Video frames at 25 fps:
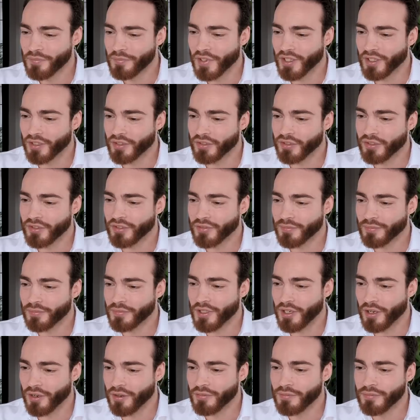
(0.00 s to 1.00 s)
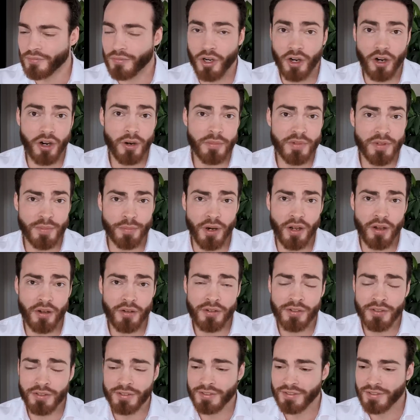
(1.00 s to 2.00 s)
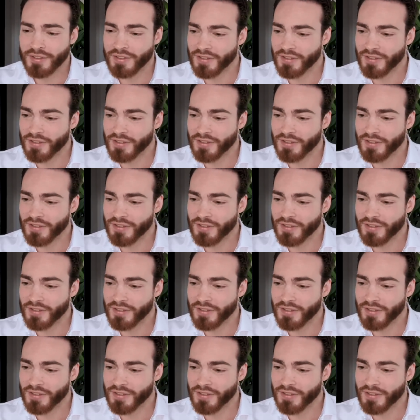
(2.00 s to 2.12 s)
because, you know, arms, bro.